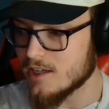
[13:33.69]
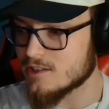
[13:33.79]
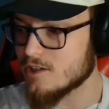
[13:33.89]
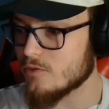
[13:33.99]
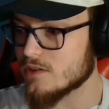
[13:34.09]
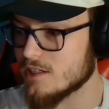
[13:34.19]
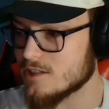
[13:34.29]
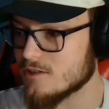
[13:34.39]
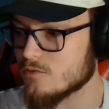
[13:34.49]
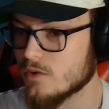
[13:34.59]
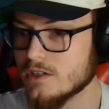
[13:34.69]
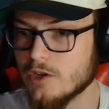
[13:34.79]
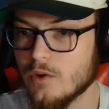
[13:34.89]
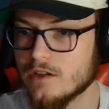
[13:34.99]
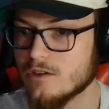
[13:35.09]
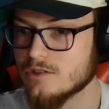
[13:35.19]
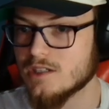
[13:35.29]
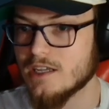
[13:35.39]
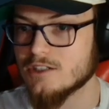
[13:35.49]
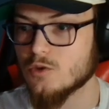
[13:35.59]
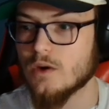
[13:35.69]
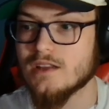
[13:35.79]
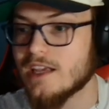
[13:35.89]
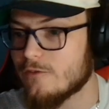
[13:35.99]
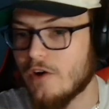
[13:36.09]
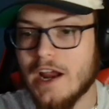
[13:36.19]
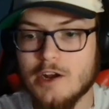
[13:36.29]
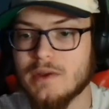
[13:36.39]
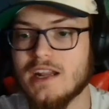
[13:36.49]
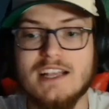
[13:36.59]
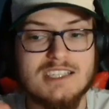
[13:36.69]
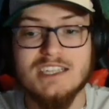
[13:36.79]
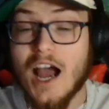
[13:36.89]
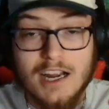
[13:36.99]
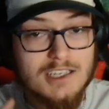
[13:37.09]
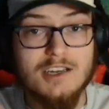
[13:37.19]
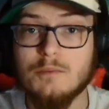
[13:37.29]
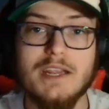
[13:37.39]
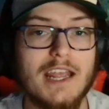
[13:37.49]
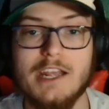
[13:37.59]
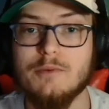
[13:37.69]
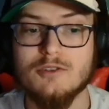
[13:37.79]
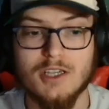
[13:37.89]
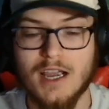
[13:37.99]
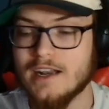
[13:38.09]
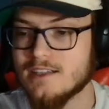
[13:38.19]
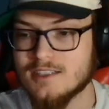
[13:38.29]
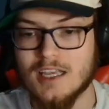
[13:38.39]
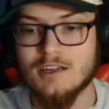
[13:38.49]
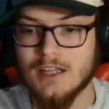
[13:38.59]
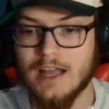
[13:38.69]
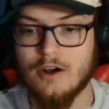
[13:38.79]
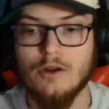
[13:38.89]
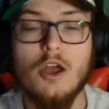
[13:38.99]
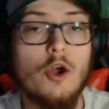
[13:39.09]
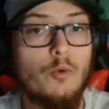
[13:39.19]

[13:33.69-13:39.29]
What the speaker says: So this is really one of those things to where the environment is not going to be able to kind of settle out.